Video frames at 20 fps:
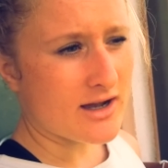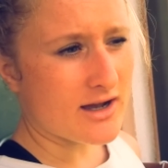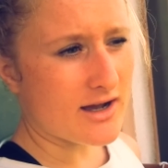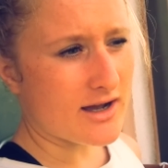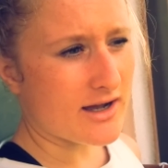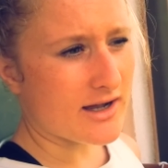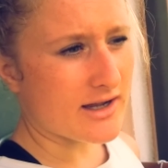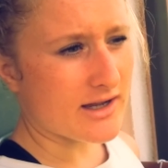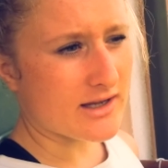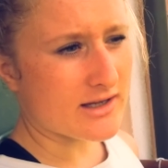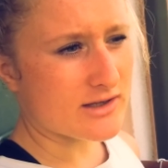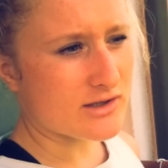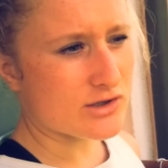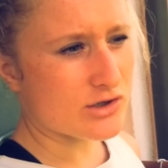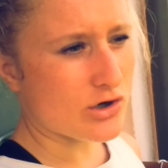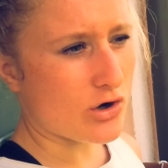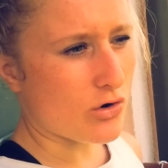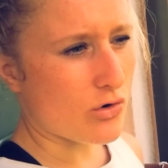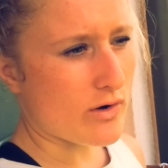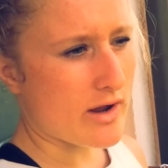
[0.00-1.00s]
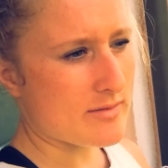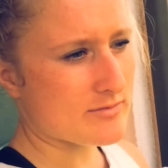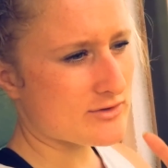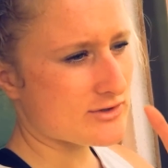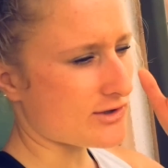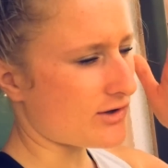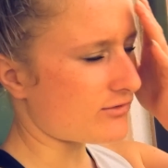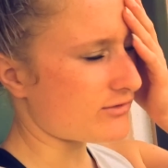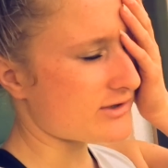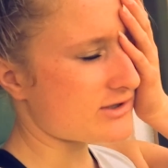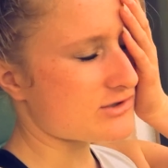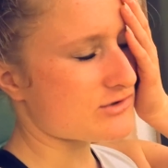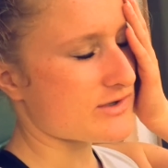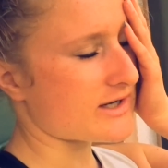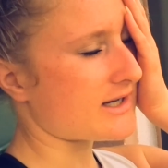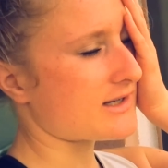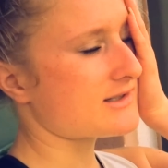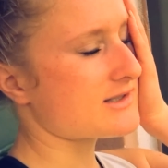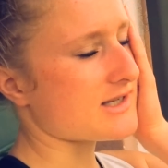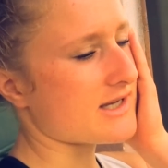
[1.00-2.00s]
I, you know, am so
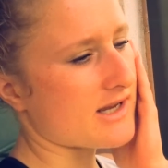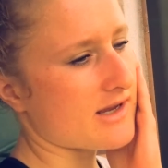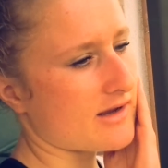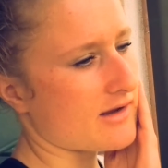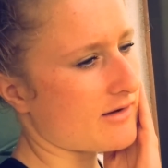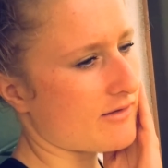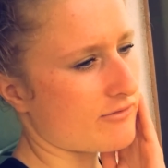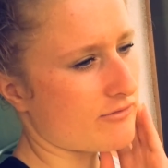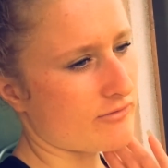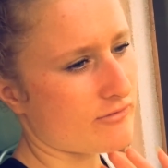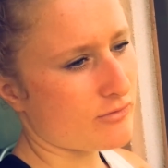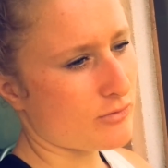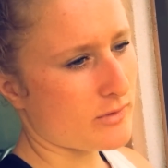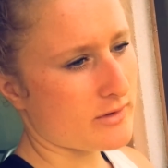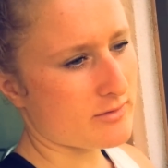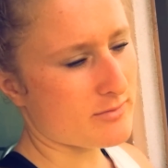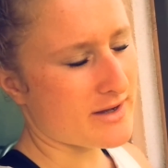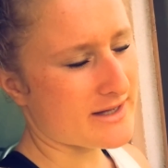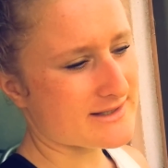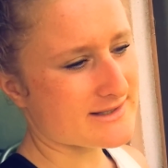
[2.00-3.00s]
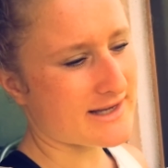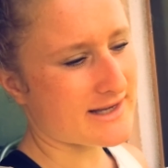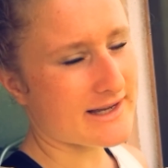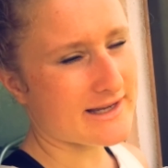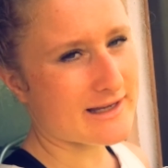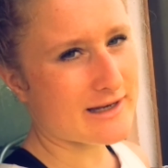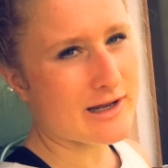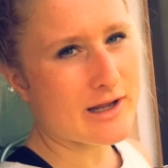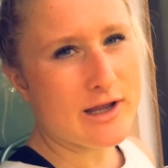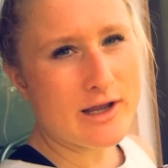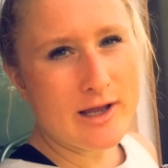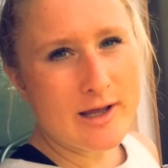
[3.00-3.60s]
restrictive with my diet,